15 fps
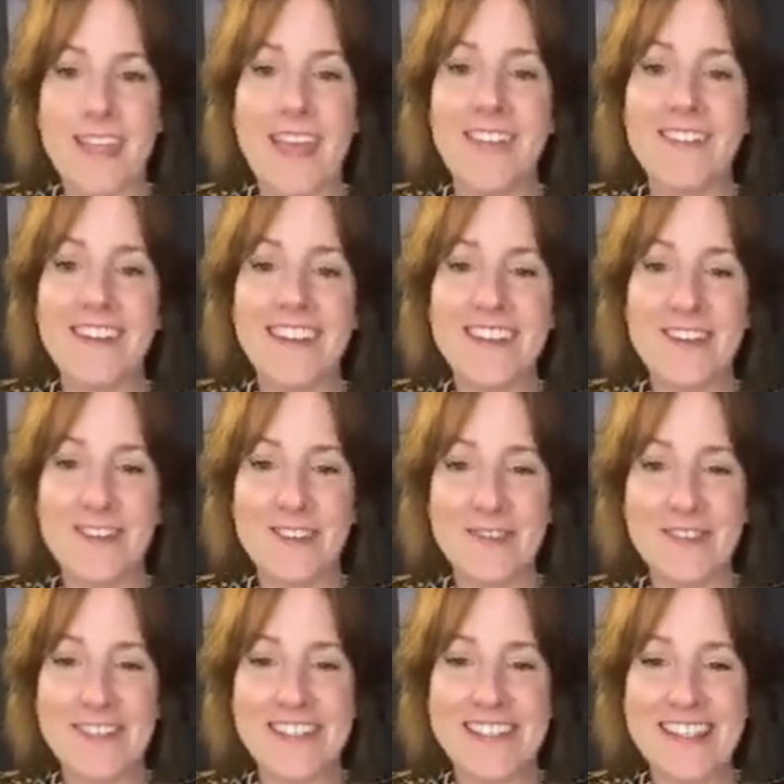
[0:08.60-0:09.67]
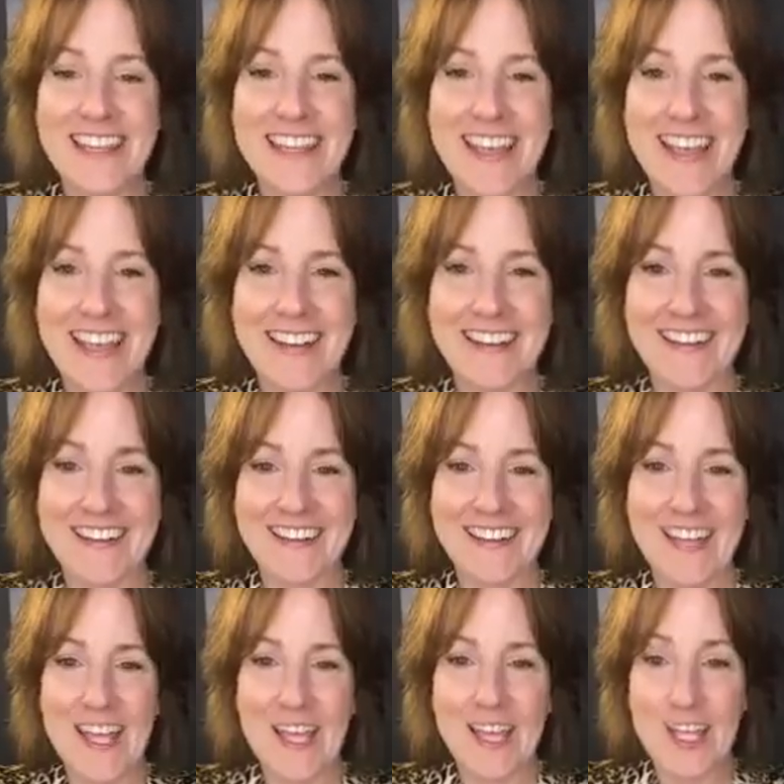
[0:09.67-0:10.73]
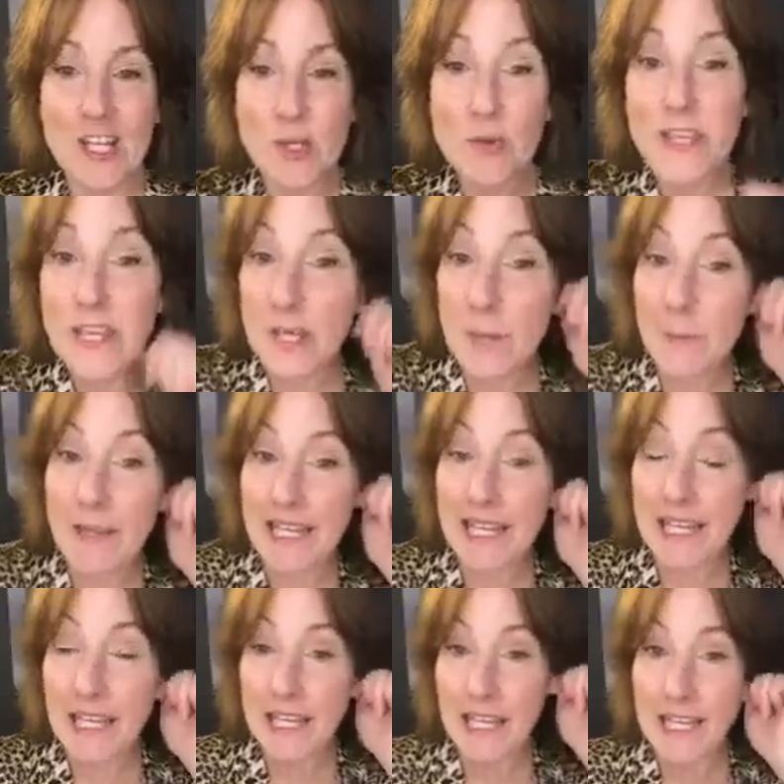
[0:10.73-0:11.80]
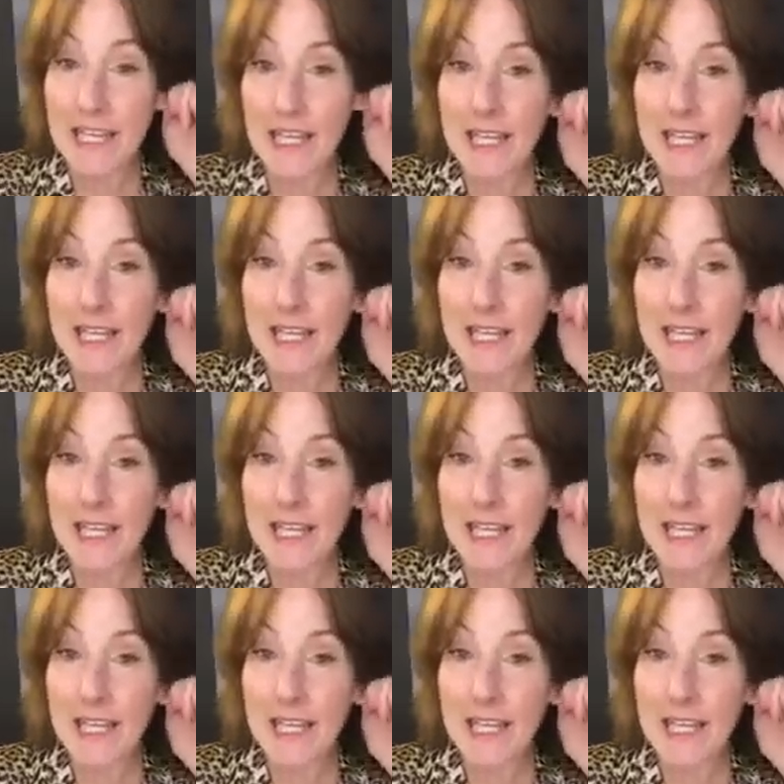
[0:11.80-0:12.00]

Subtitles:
David, you're the first again. Can you hear me?